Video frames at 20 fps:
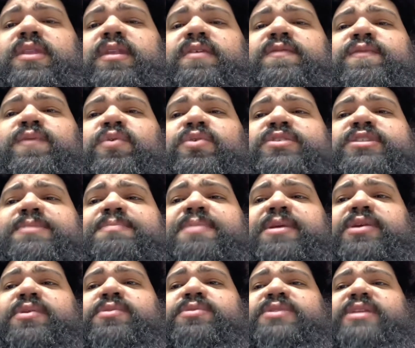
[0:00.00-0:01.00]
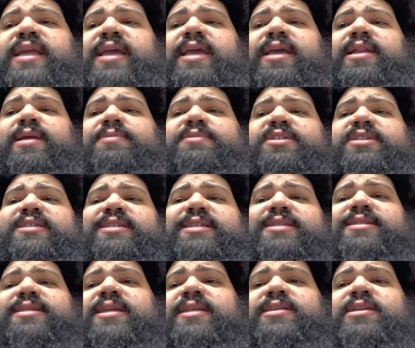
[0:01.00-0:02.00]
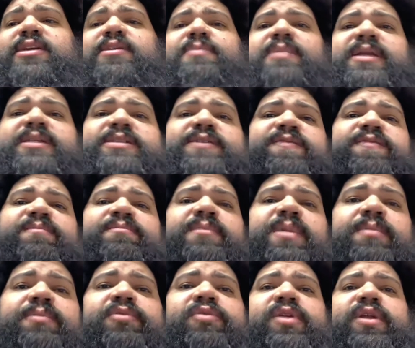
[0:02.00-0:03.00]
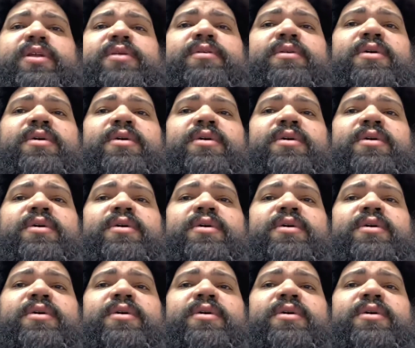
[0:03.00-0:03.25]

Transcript: four CPUs and up to six terabytes of memory.